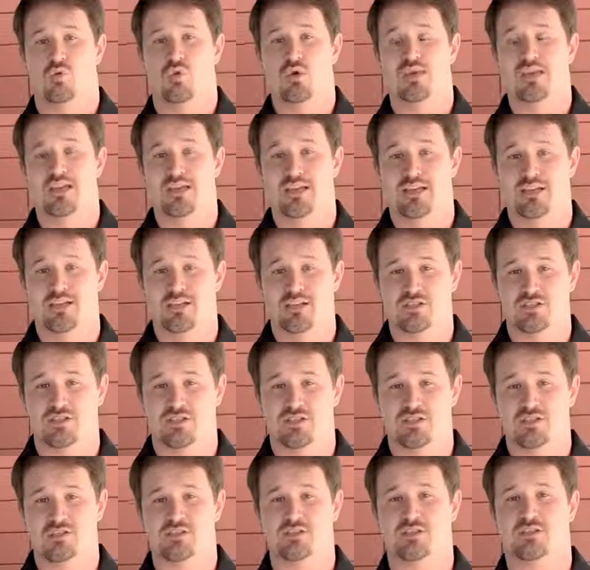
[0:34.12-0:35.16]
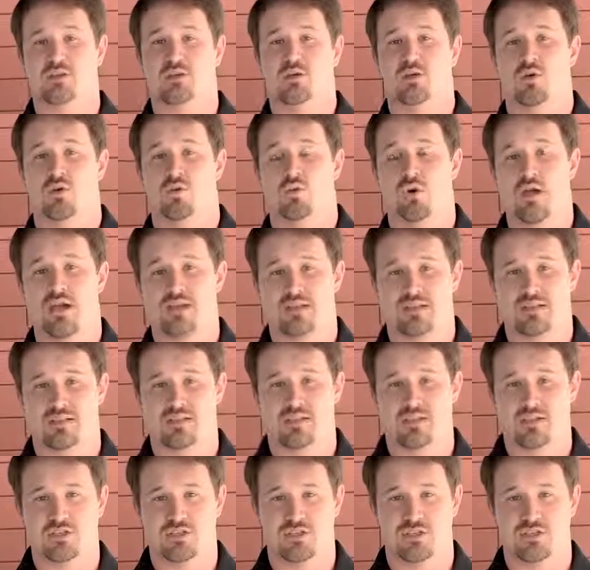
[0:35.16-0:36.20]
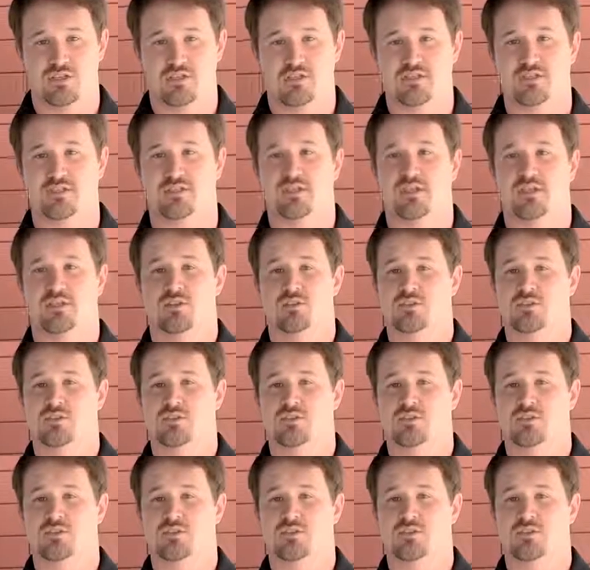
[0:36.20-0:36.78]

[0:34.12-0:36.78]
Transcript: windy conditions, wet conditions,